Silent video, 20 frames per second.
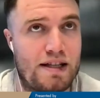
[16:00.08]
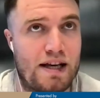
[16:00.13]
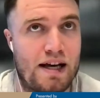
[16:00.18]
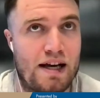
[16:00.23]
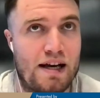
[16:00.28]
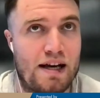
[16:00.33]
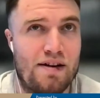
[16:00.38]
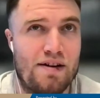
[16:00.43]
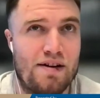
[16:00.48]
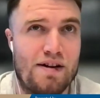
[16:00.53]

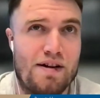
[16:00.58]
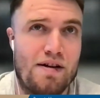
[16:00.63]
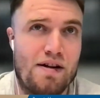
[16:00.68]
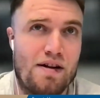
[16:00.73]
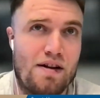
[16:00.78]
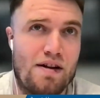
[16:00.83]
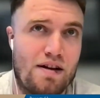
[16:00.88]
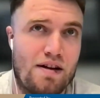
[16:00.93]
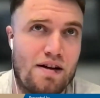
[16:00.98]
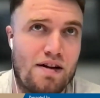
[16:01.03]
there.
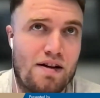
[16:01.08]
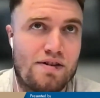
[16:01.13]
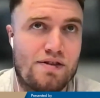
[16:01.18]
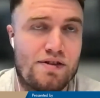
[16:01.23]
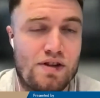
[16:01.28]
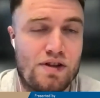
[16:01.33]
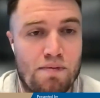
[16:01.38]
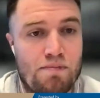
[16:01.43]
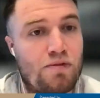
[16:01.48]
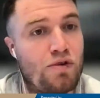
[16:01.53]

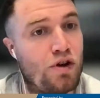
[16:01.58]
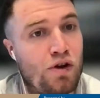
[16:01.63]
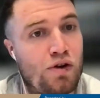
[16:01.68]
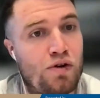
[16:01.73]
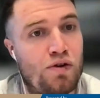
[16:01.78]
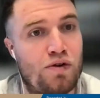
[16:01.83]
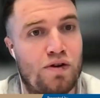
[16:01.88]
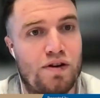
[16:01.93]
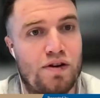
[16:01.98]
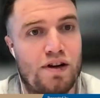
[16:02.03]
Some
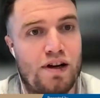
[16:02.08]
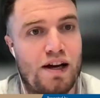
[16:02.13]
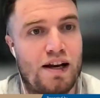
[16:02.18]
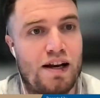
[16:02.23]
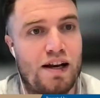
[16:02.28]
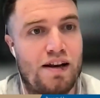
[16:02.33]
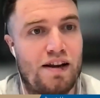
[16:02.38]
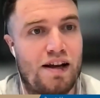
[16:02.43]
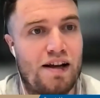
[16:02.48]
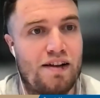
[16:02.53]
do,
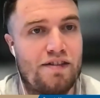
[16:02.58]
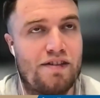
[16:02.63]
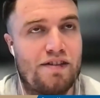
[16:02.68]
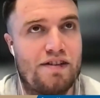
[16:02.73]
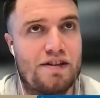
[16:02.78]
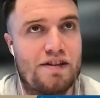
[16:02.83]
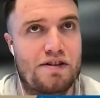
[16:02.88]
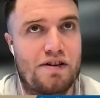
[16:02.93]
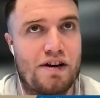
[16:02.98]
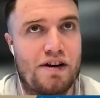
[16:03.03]
and that's a
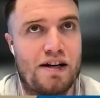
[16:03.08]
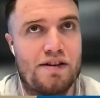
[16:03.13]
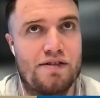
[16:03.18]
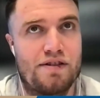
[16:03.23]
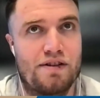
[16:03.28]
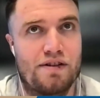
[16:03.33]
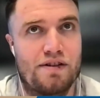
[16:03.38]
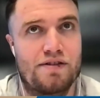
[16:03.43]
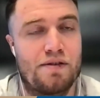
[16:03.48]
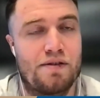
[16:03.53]
discredit
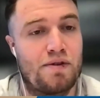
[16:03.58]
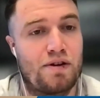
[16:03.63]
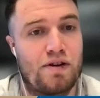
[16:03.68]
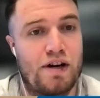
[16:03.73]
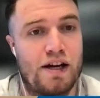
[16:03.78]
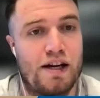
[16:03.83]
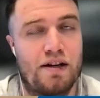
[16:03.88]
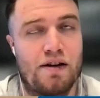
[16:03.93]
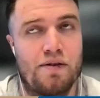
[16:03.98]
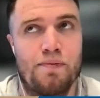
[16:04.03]
to some of the
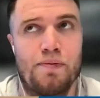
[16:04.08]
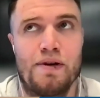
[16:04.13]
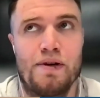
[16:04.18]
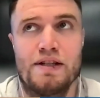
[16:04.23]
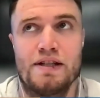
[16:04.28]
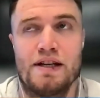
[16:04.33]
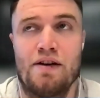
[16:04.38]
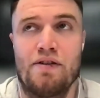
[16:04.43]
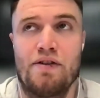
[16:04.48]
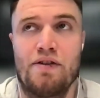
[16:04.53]
great
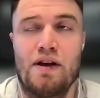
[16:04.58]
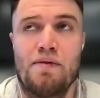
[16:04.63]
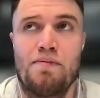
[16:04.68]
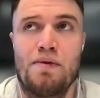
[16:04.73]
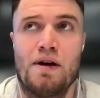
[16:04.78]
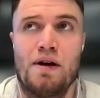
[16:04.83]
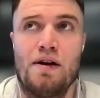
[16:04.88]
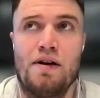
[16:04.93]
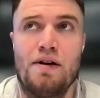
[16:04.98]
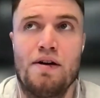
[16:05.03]
companies out there,
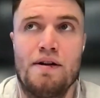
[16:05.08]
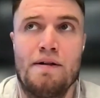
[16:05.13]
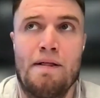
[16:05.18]
but